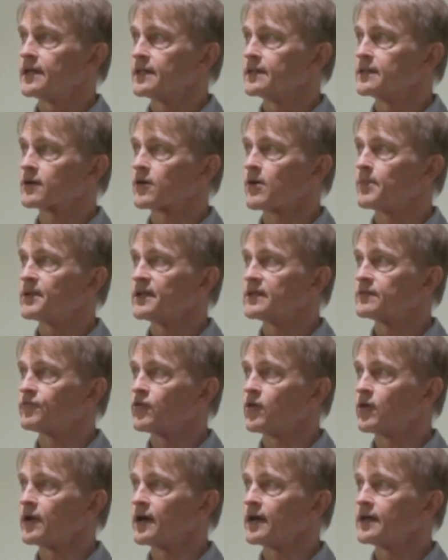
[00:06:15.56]
in the complete
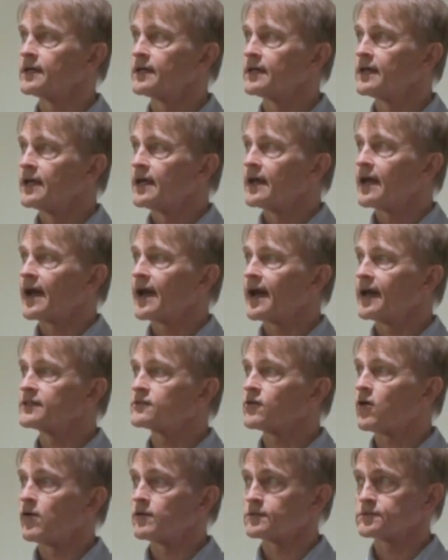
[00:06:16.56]
fauna.
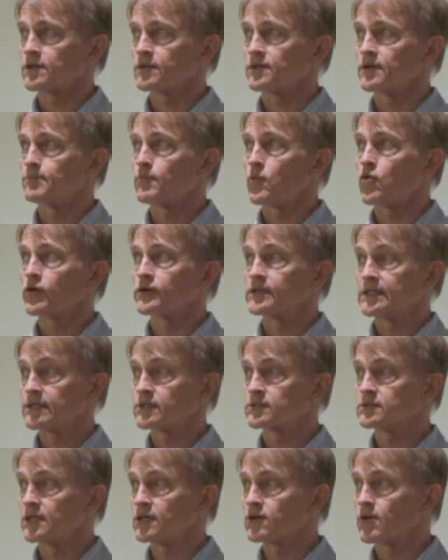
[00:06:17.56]
And also there are more
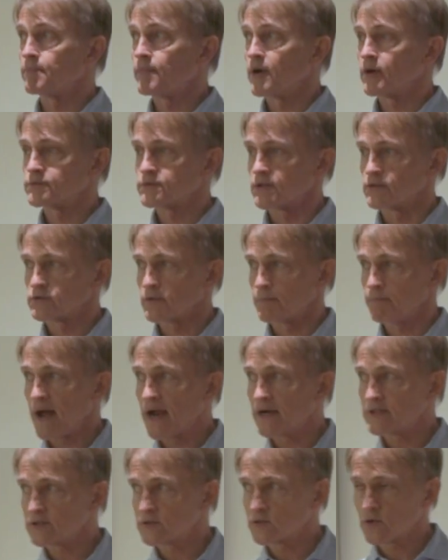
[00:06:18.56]
decomposers. So
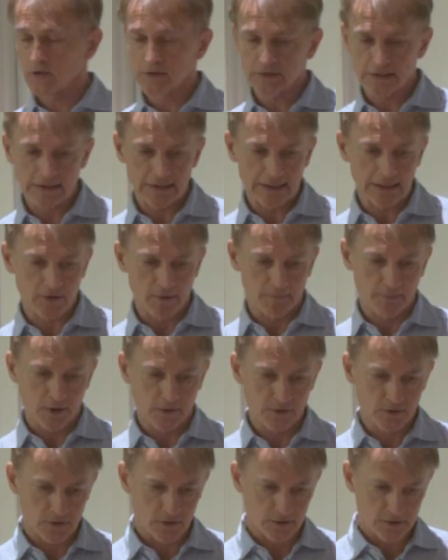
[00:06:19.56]
parasitoids and
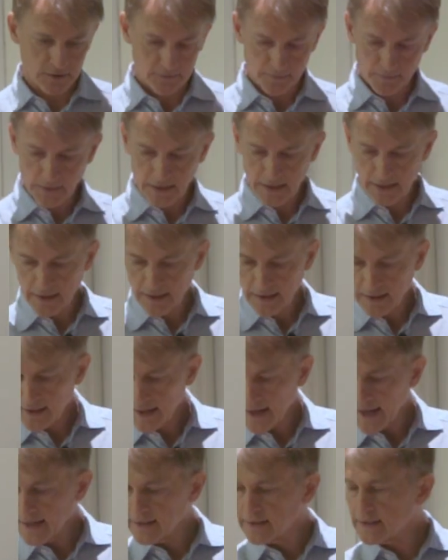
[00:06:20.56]
decomposers.
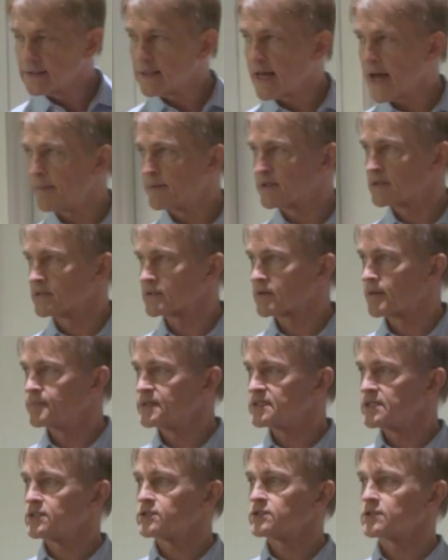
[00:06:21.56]
And in habitat
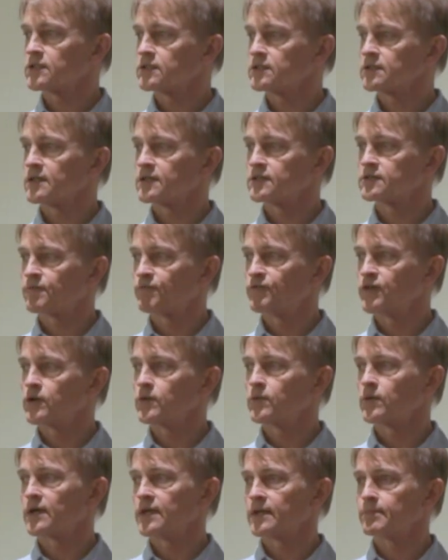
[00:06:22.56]
composition, there's
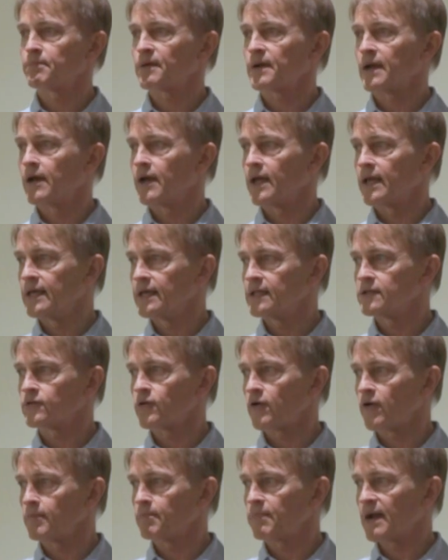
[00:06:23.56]
fewer
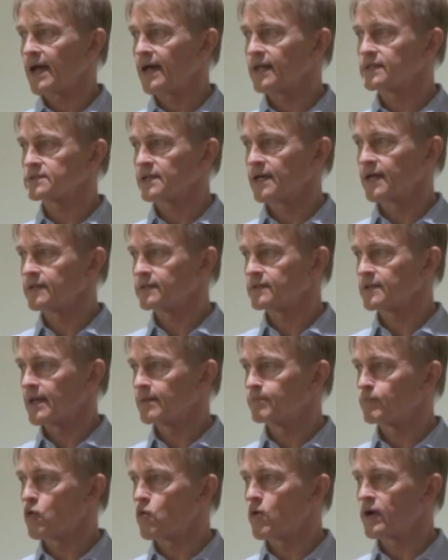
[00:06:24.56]
in or on plants
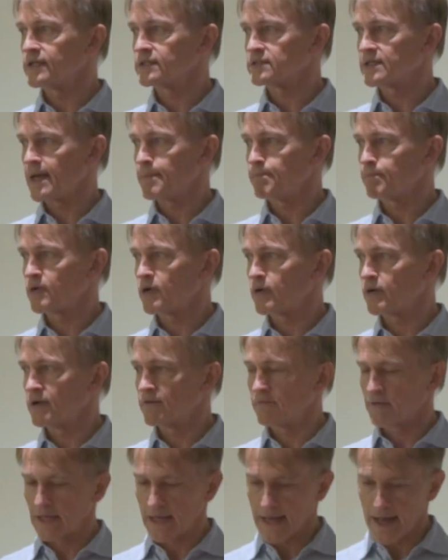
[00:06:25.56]
and more in
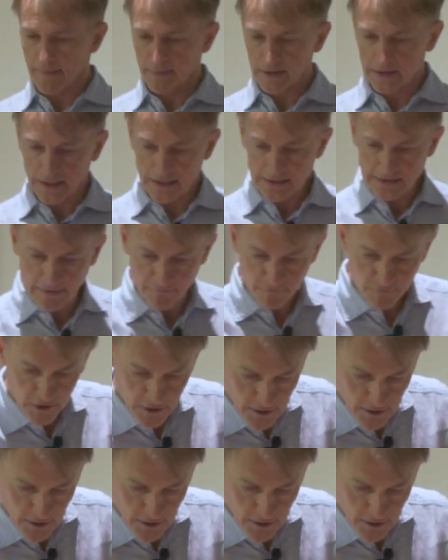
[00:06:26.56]
temporary habitats and